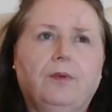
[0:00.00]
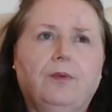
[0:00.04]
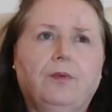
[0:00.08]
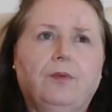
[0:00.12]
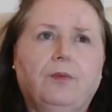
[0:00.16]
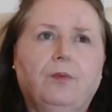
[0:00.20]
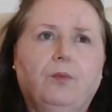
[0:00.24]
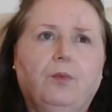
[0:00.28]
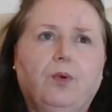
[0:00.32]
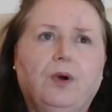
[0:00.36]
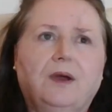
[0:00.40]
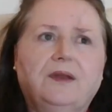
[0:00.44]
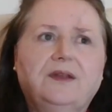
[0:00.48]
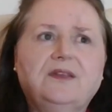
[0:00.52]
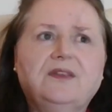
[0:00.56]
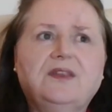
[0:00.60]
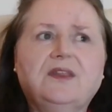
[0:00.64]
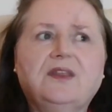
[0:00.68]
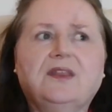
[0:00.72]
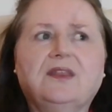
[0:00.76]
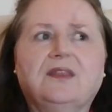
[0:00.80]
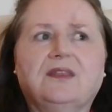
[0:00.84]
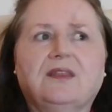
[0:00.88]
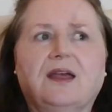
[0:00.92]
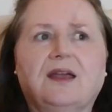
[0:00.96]
one of
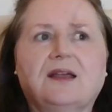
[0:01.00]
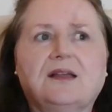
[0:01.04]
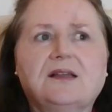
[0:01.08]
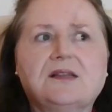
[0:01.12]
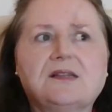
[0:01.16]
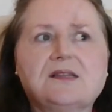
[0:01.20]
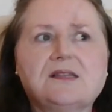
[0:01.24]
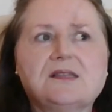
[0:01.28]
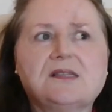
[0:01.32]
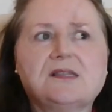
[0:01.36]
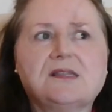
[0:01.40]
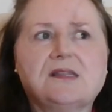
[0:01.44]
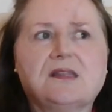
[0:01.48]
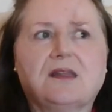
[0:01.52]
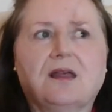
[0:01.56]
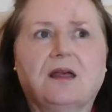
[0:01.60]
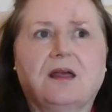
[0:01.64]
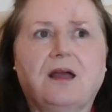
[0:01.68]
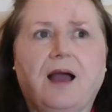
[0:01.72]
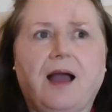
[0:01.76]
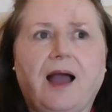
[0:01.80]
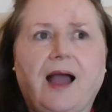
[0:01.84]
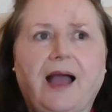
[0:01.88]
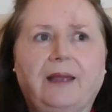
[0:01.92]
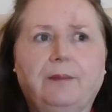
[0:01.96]
the things
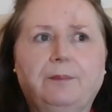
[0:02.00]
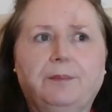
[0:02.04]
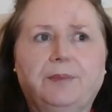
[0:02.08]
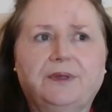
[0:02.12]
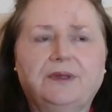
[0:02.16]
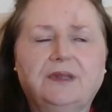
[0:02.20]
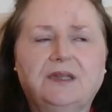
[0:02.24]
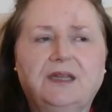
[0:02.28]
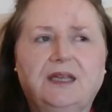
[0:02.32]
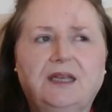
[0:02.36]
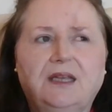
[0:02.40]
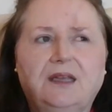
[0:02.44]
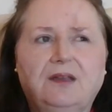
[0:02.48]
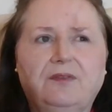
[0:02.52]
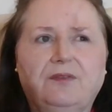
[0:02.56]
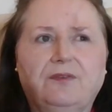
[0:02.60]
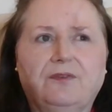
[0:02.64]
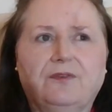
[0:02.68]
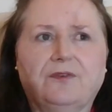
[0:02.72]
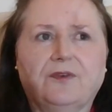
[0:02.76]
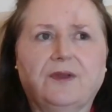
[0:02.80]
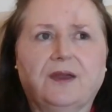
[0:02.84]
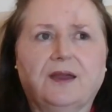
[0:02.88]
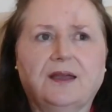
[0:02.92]
that I believe